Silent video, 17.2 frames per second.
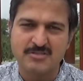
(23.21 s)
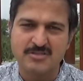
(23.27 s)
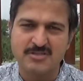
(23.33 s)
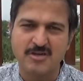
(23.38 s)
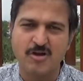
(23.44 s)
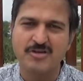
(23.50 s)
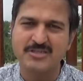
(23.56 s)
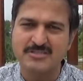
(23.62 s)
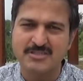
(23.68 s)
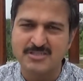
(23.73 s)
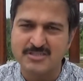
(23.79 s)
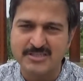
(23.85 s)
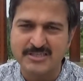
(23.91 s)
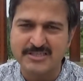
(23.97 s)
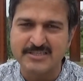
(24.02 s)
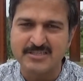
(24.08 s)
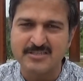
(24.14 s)
not in the
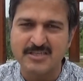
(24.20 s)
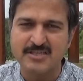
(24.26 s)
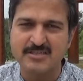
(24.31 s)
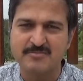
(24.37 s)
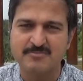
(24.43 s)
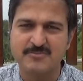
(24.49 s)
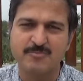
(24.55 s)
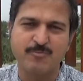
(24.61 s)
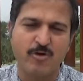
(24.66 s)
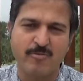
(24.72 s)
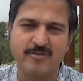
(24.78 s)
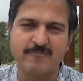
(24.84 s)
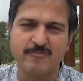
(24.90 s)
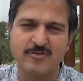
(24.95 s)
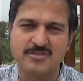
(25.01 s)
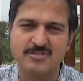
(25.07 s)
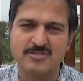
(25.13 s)
city, then the
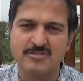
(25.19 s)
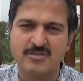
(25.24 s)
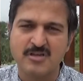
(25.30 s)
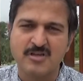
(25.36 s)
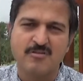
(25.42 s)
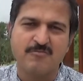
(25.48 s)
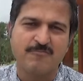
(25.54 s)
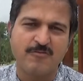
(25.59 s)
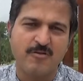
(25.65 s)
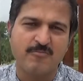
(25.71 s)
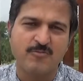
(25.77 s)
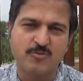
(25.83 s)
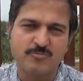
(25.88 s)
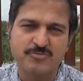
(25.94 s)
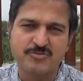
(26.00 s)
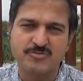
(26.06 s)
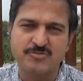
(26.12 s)
problem was from
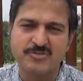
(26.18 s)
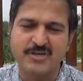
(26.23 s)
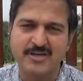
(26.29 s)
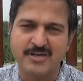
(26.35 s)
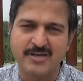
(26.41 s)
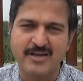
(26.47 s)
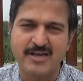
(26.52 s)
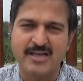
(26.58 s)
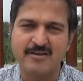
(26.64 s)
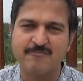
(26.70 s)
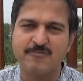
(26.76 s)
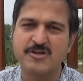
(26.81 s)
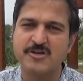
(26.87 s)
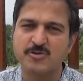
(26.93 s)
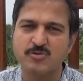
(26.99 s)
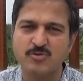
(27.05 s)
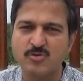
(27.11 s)
whom to learn and
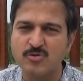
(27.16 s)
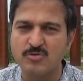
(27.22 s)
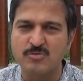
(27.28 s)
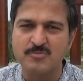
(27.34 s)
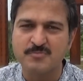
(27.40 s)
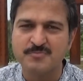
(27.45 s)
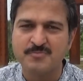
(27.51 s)
where to go.